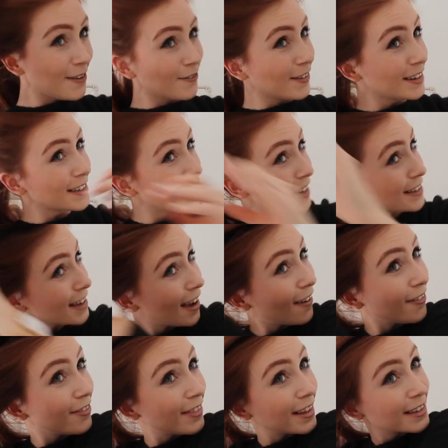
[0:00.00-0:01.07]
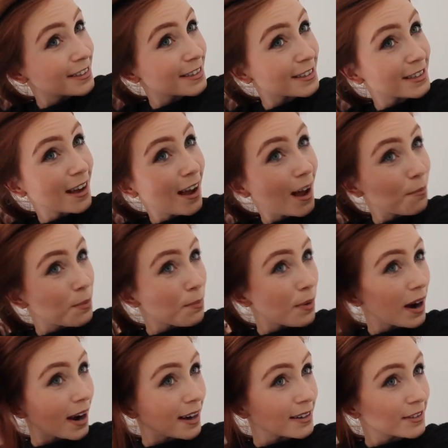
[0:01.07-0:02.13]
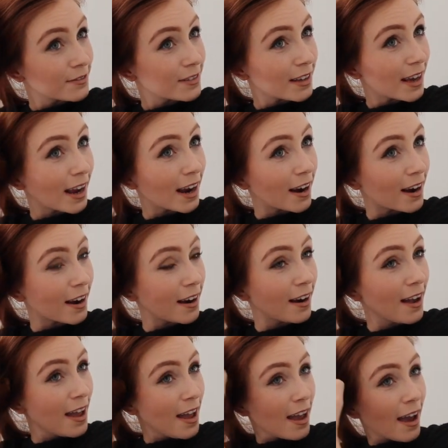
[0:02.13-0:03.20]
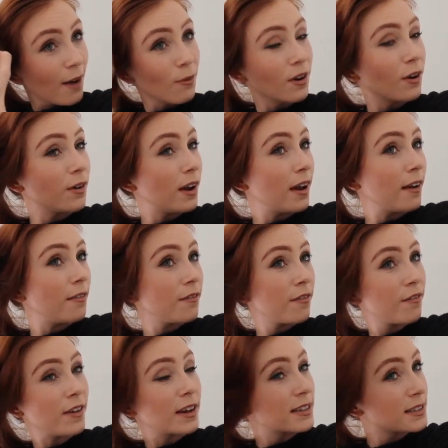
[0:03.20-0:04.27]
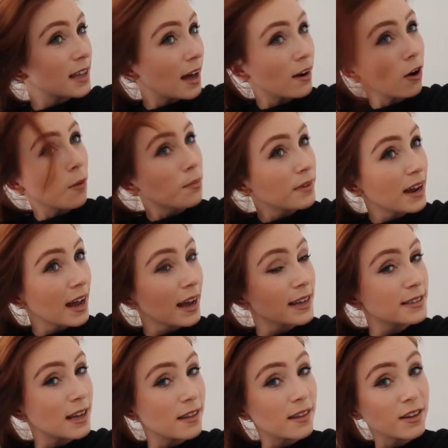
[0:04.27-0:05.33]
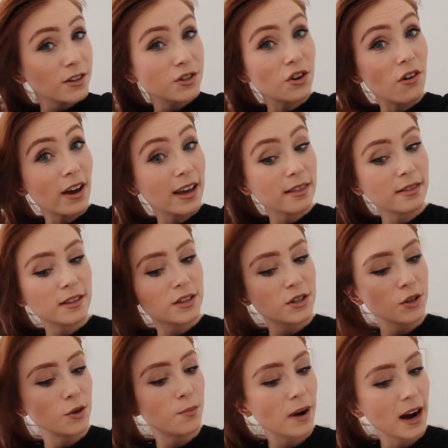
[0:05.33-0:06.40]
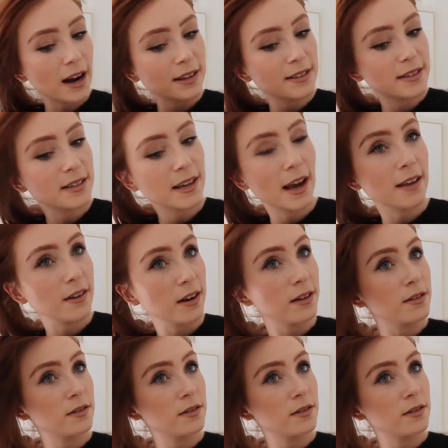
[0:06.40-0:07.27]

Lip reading: we take down this top part of the hair, and we're gonna fix that up next, and then join the two parts together.